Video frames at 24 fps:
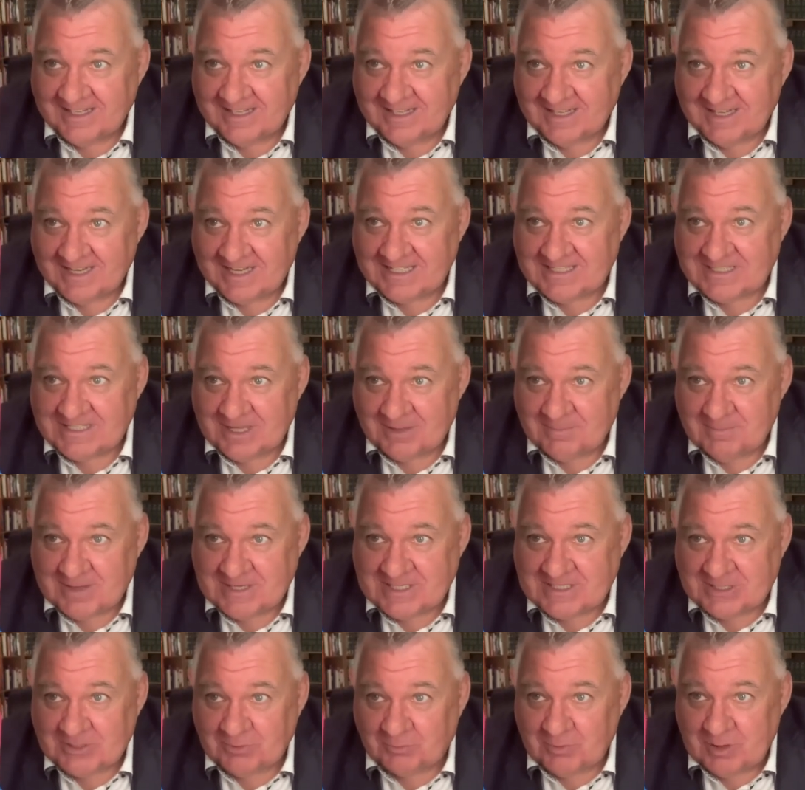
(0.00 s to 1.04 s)
It's the
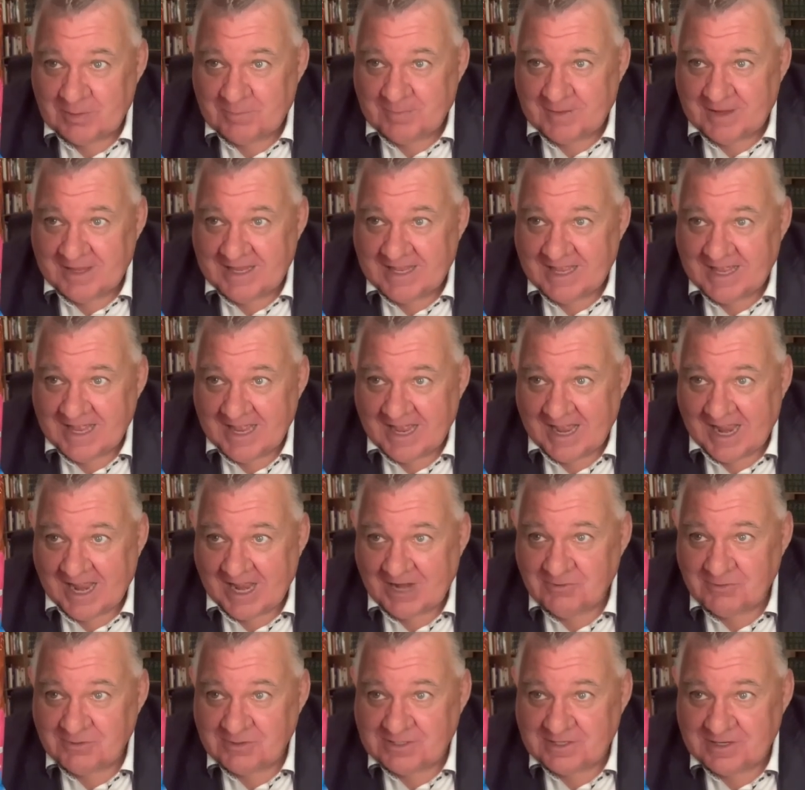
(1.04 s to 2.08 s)
Mr. Whippy
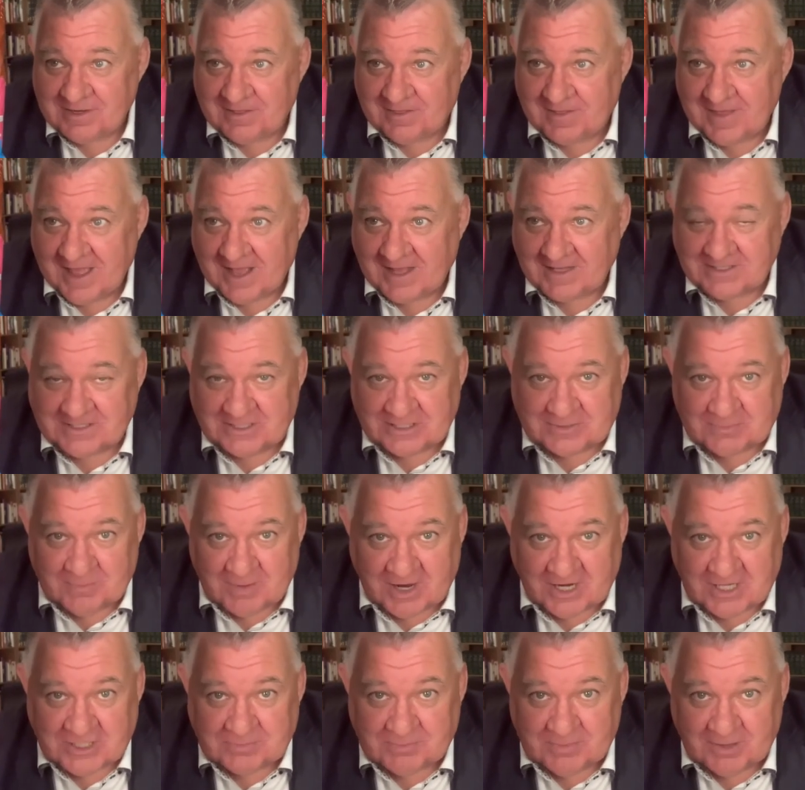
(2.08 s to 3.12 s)
Hundreds and Thousands
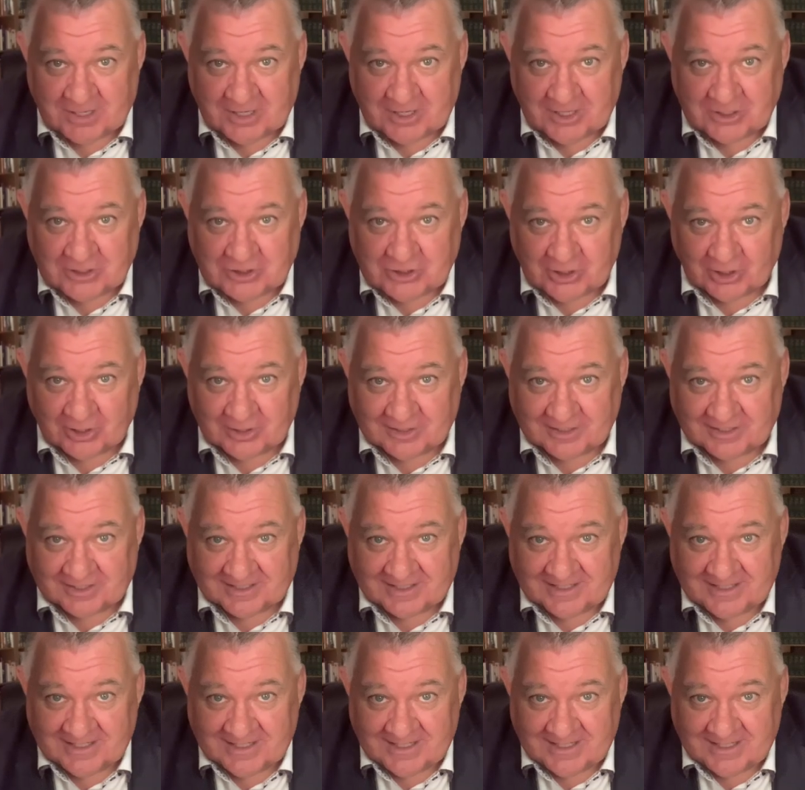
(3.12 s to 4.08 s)
Marshmallow Chocolate.